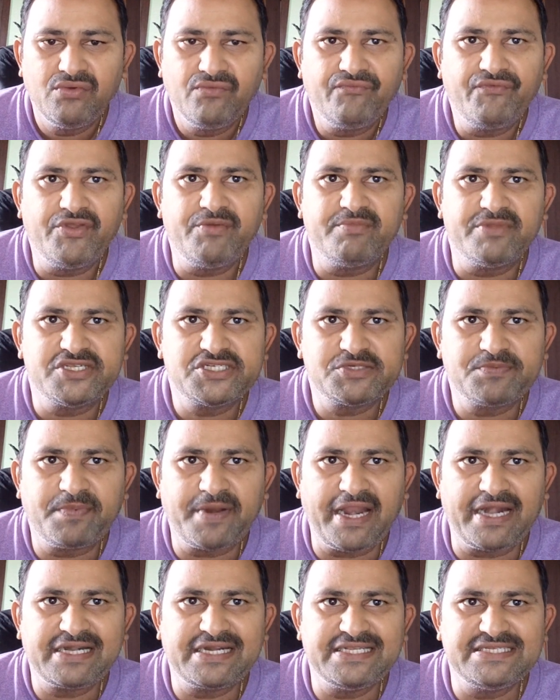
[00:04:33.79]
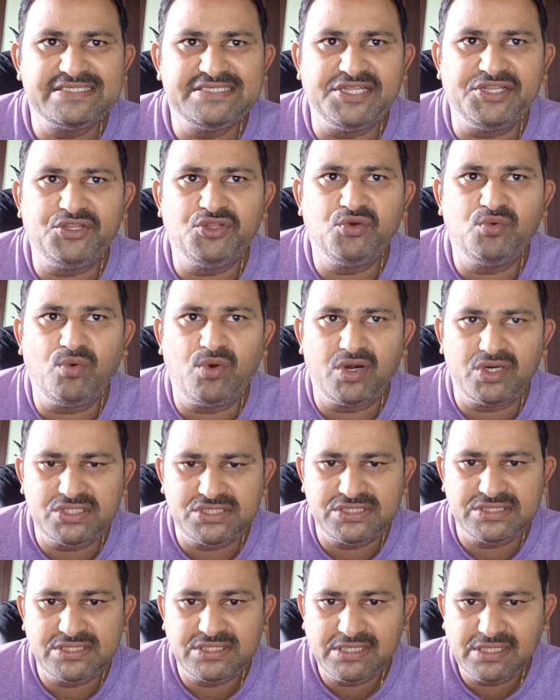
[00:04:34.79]
we must practice the new
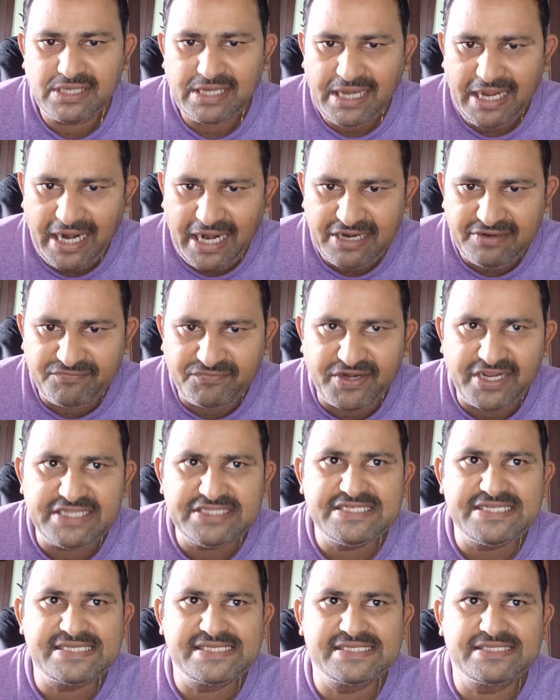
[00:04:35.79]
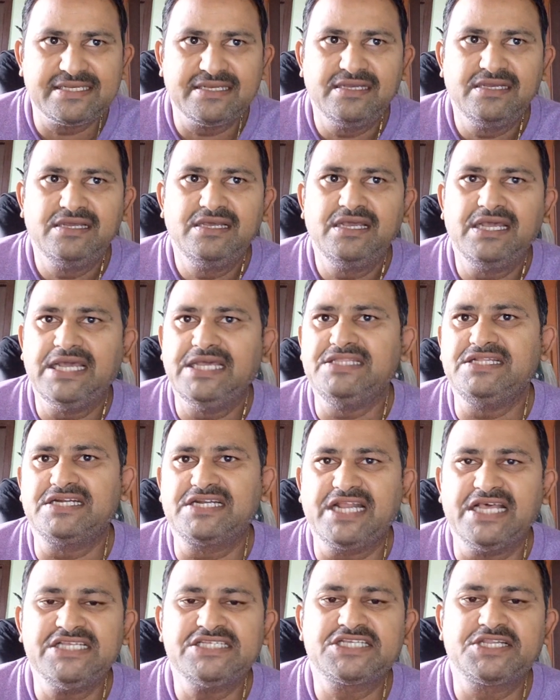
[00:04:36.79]
words and phrases in the
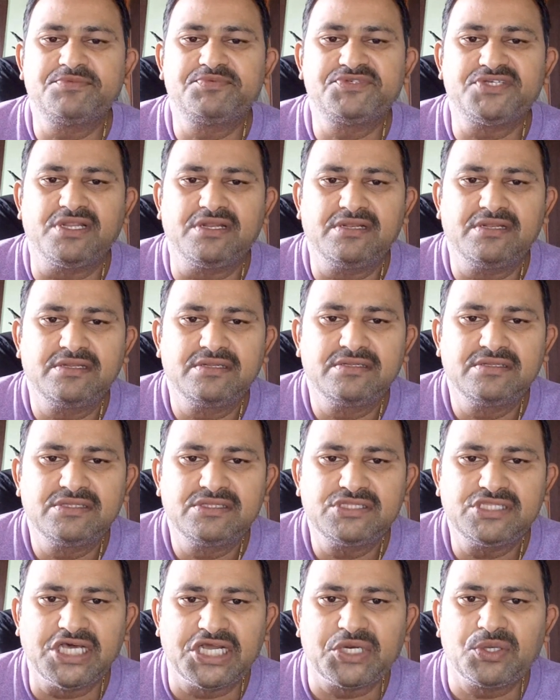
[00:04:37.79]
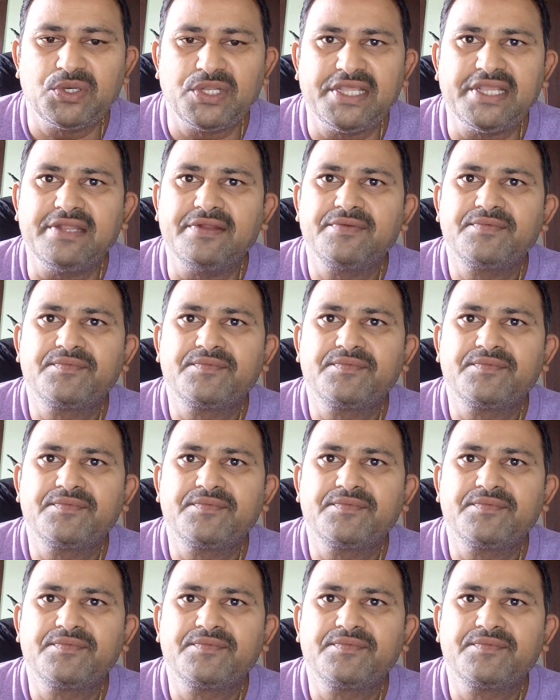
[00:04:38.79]
transcription thoroughly.